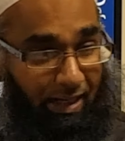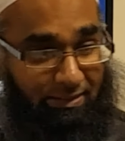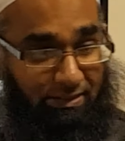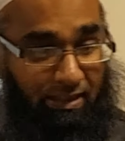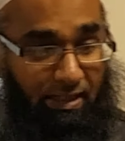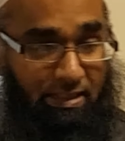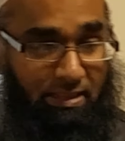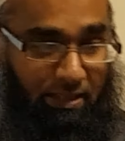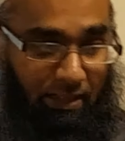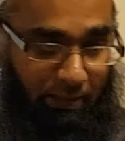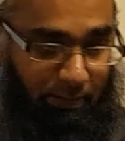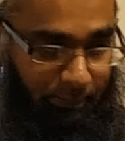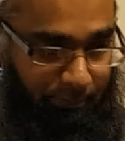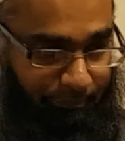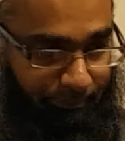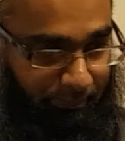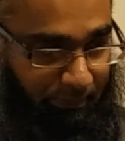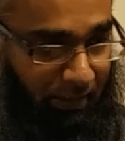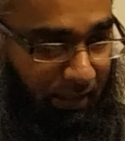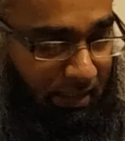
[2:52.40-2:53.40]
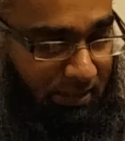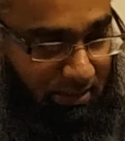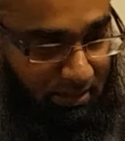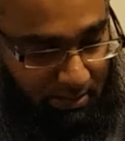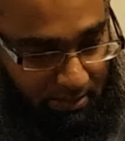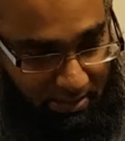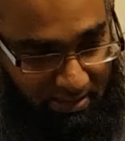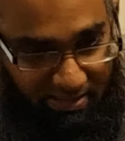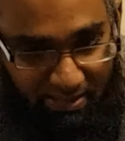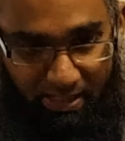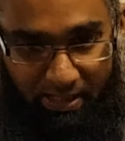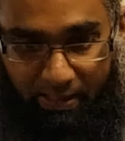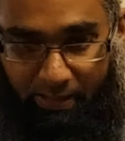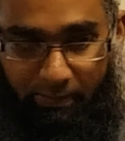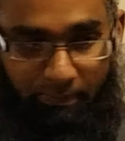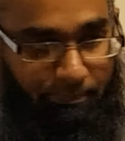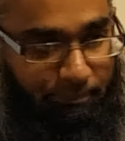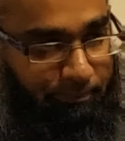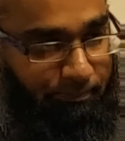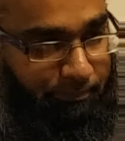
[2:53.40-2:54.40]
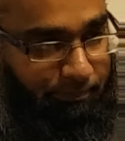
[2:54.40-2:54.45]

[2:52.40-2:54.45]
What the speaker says: Has a kasra, has a zir,